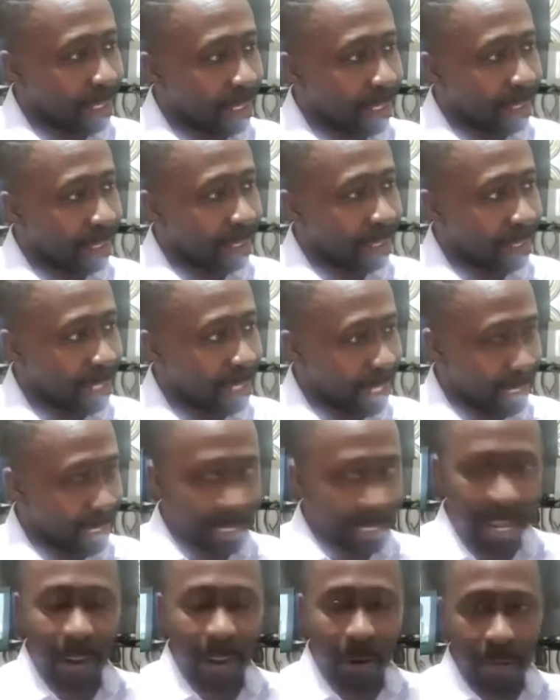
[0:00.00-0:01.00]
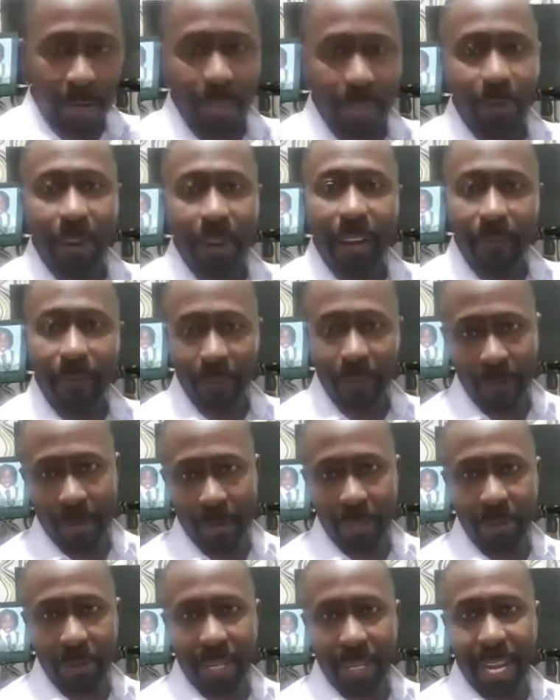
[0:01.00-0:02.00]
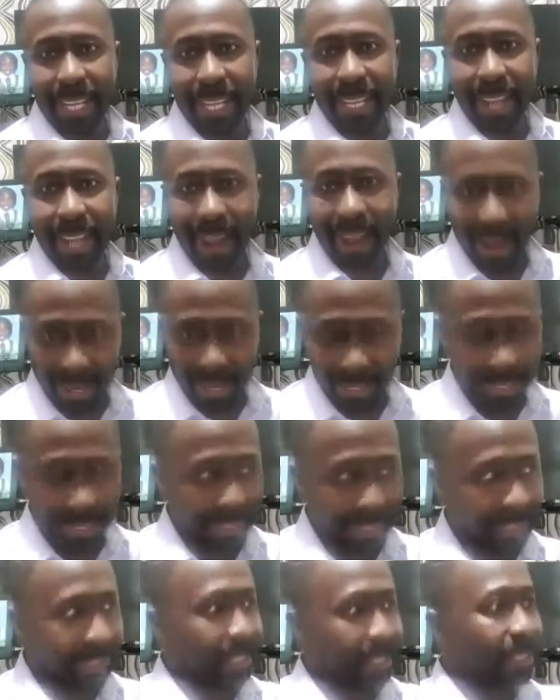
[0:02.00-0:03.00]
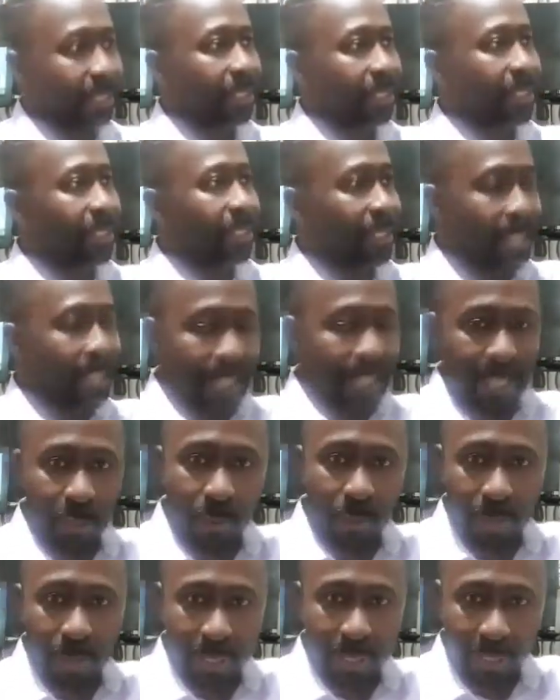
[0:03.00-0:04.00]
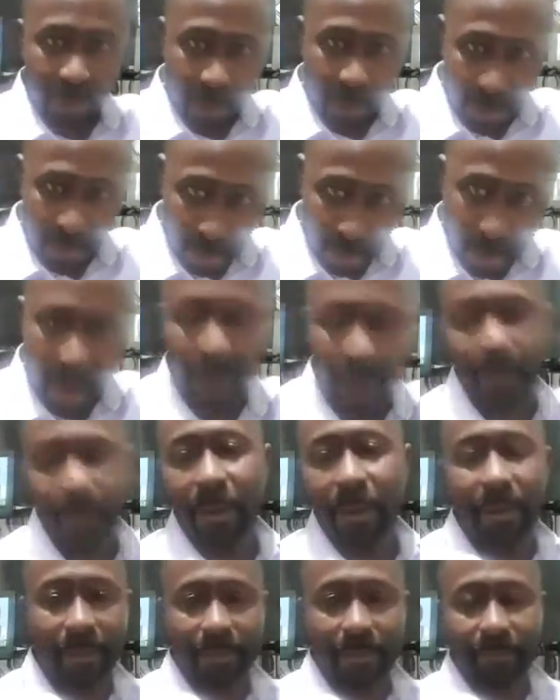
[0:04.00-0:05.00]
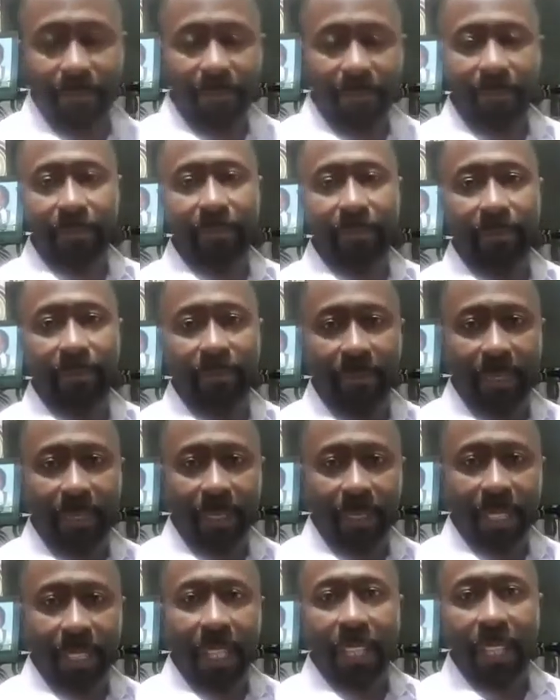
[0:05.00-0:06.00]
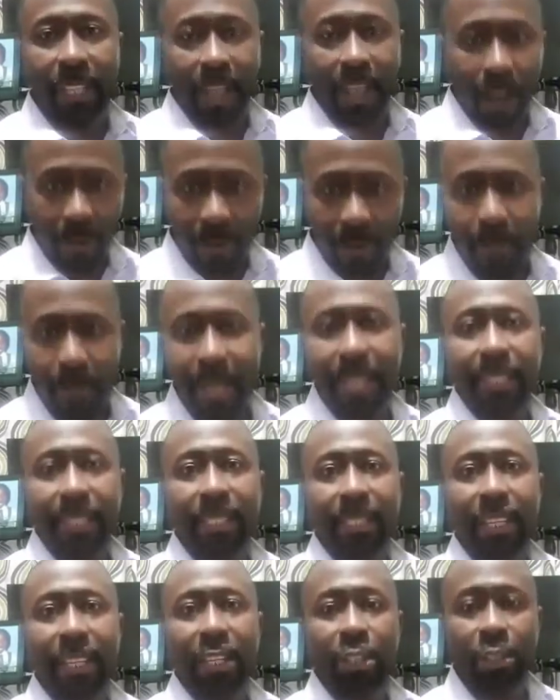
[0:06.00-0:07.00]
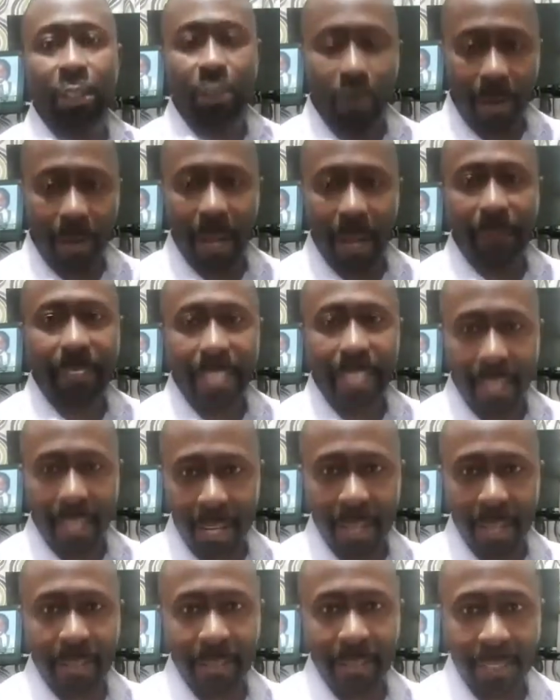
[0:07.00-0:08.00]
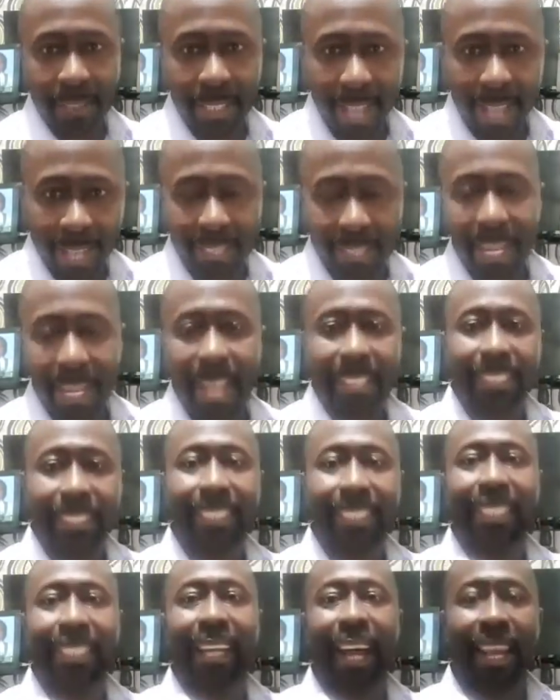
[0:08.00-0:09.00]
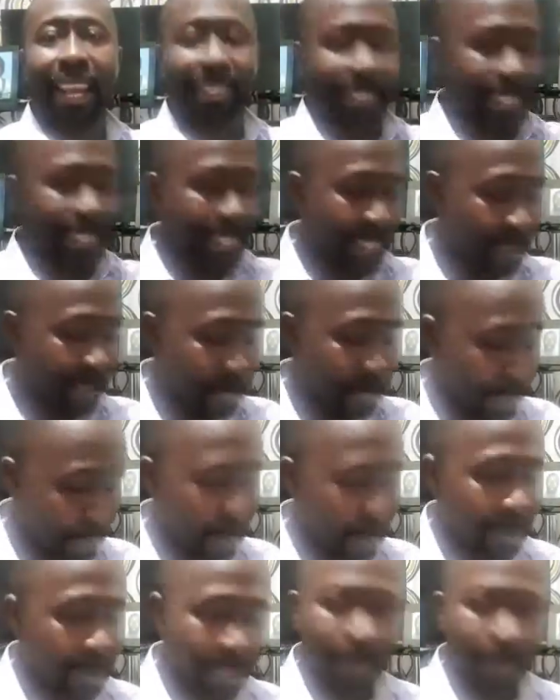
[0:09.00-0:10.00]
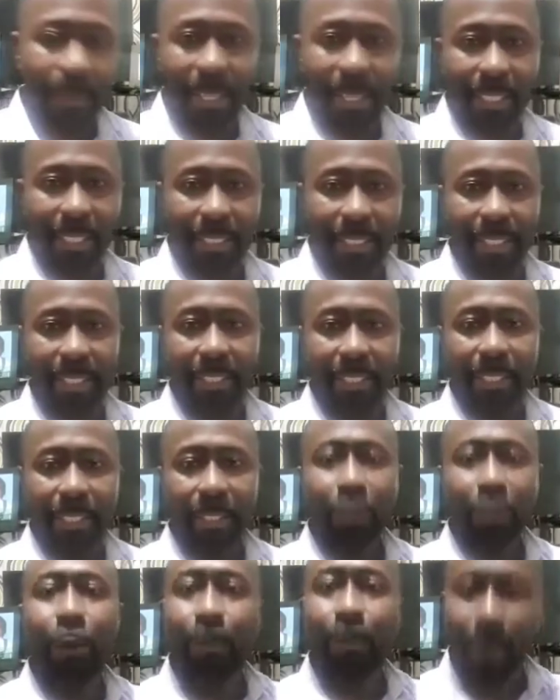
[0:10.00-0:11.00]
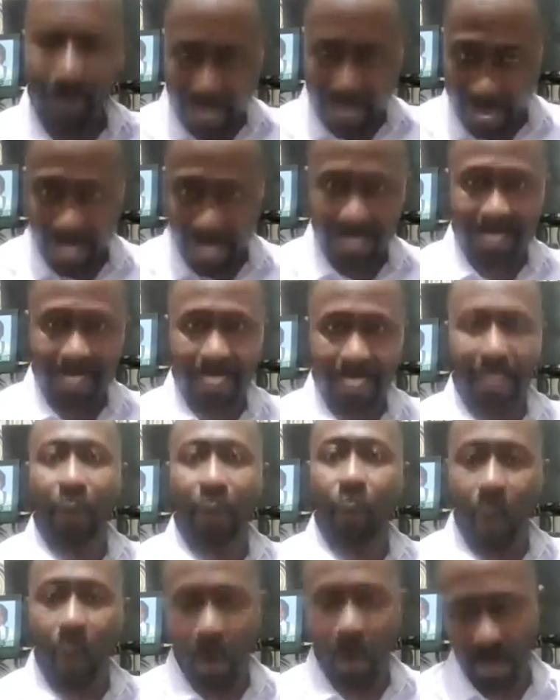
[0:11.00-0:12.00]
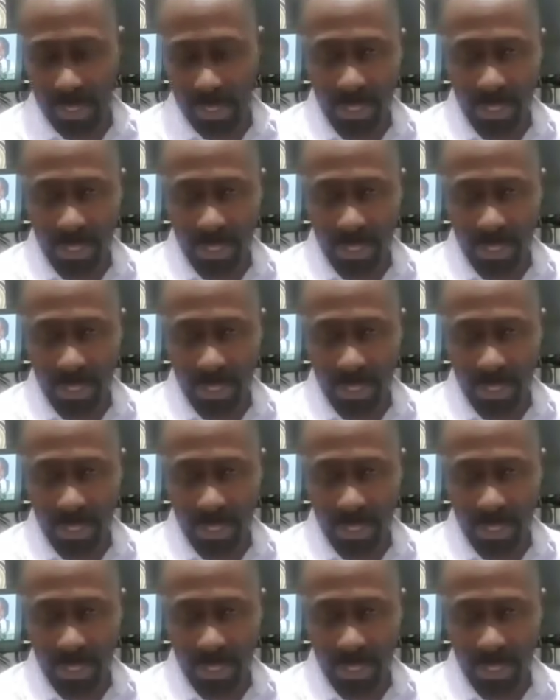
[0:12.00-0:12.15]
this, according to information that he has, this is what is going to happen. The government should have taken that as its responsibility to protect the ward.